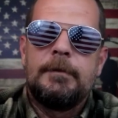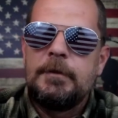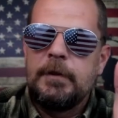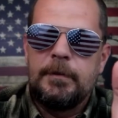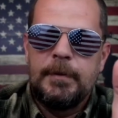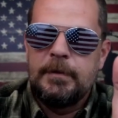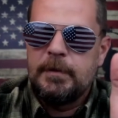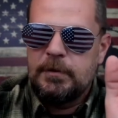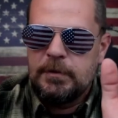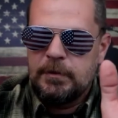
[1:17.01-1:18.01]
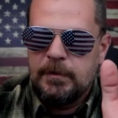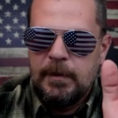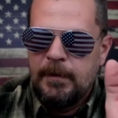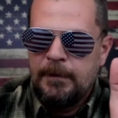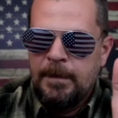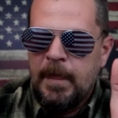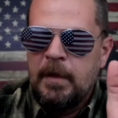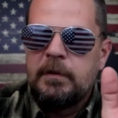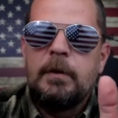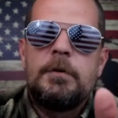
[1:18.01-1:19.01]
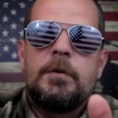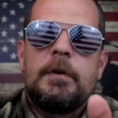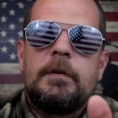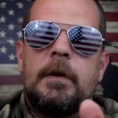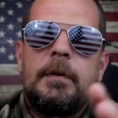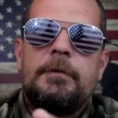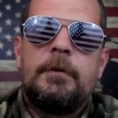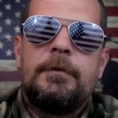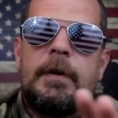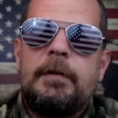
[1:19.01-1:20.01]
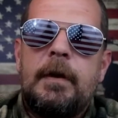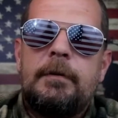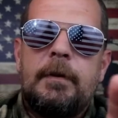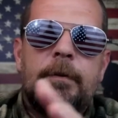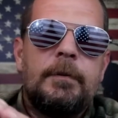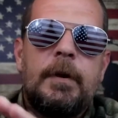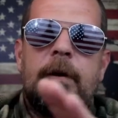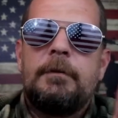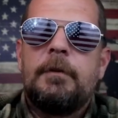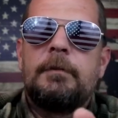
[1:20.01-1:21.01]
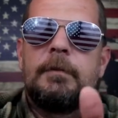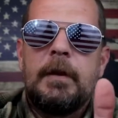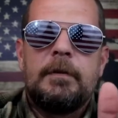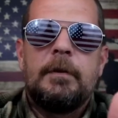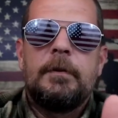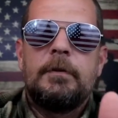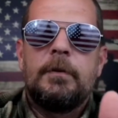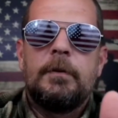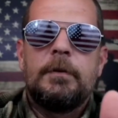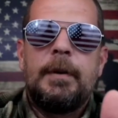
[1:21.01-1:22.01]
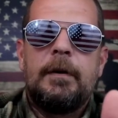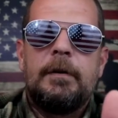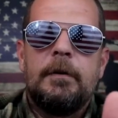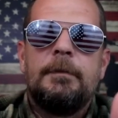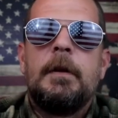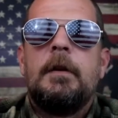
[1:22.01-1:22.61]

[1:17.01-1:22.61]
Gentlemen, it's just, say what you want to say about full face, half helmet, whatever. That's not what the story is about here.